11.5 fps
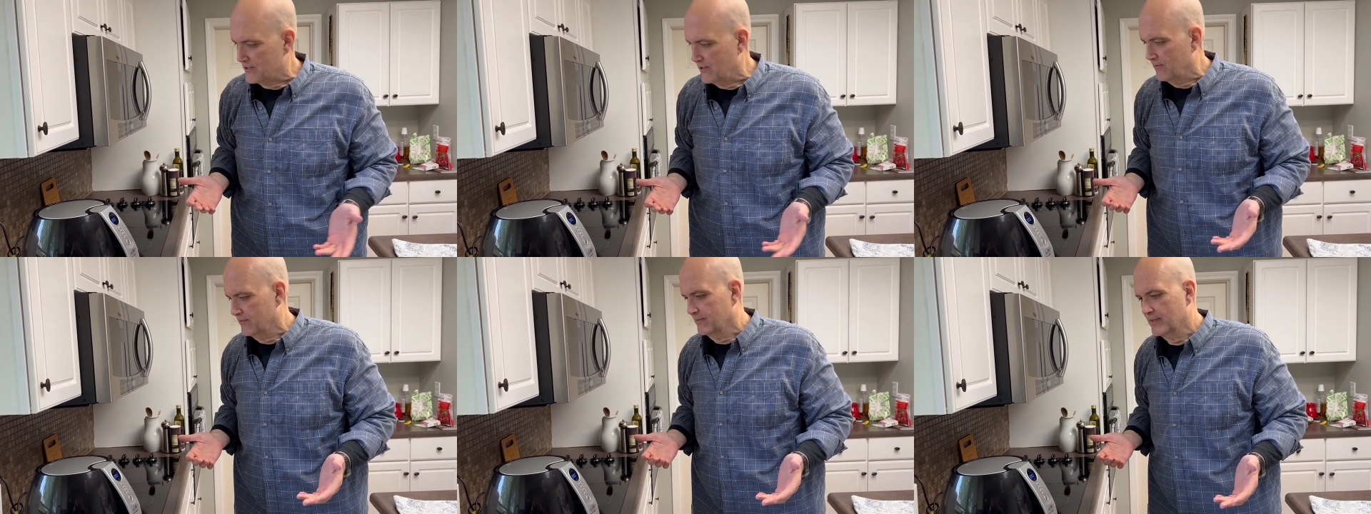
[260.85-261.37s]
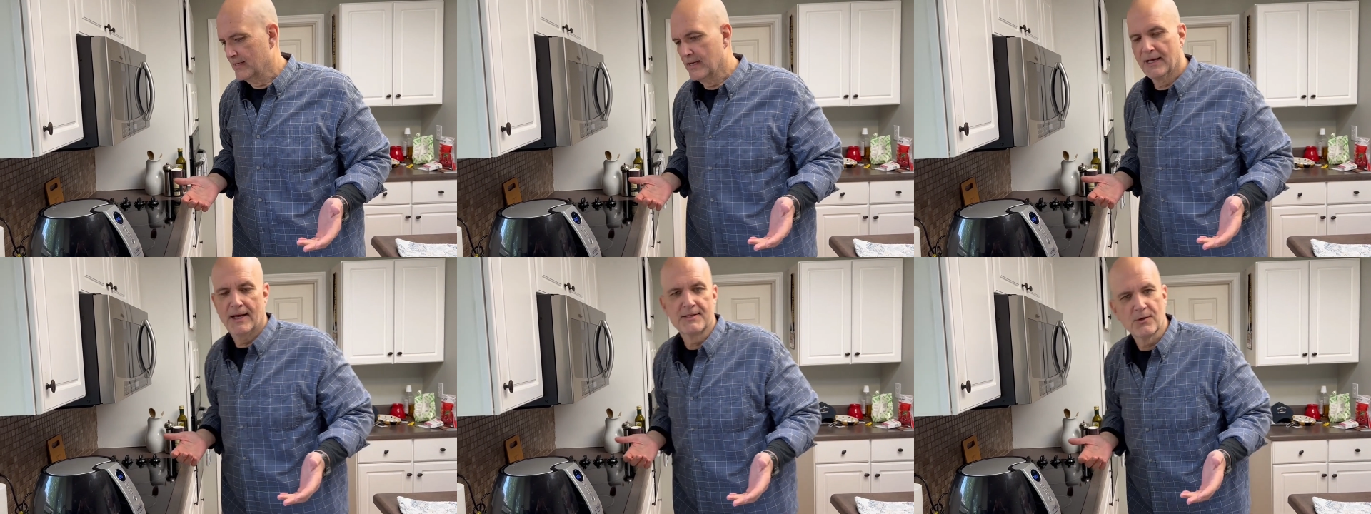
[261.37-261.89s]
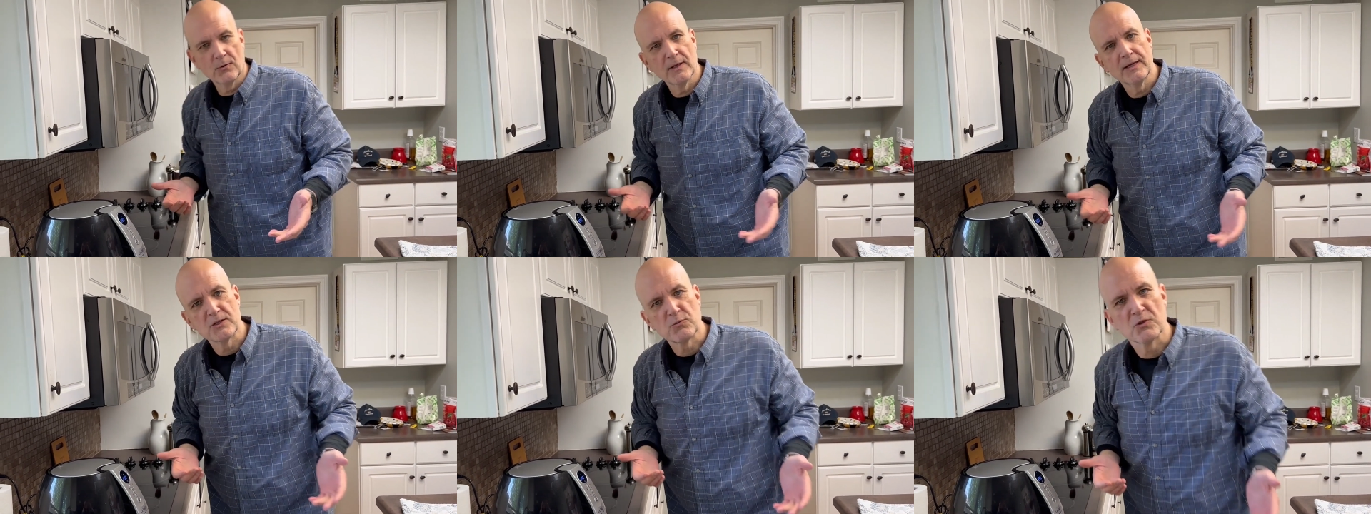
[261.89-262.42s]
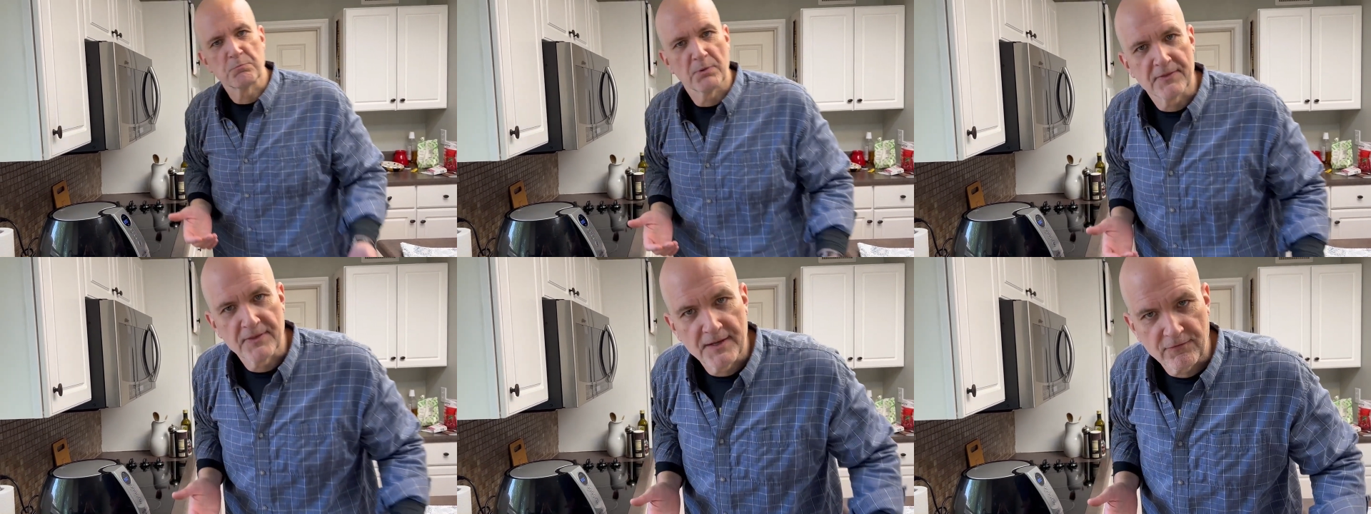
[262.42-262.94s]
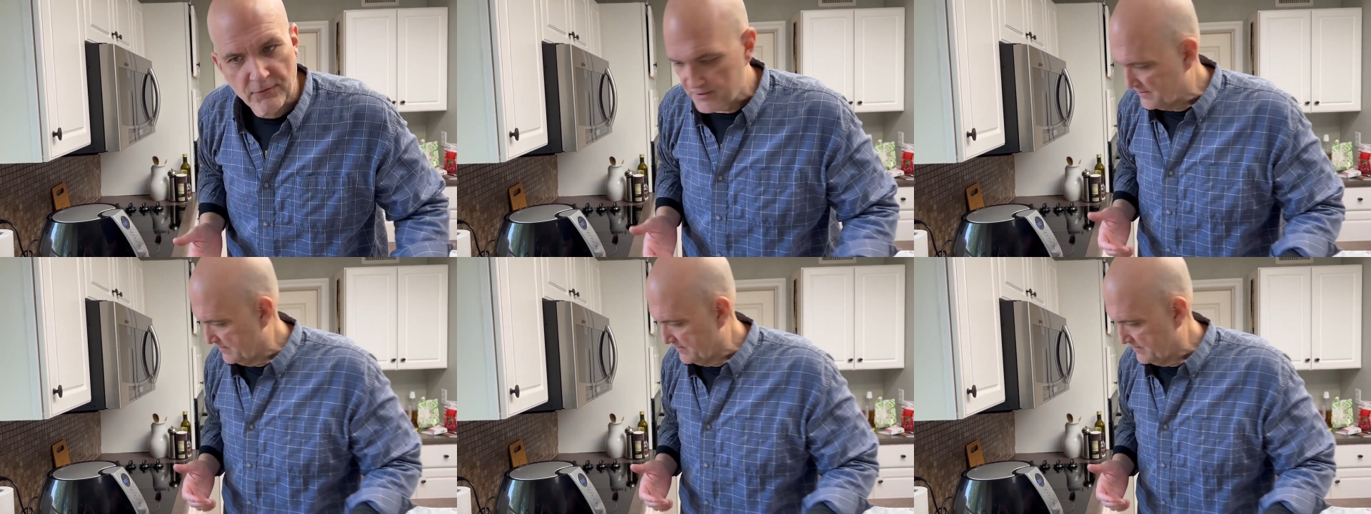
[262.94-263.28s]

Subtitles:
So I told Liz we'll split the difference.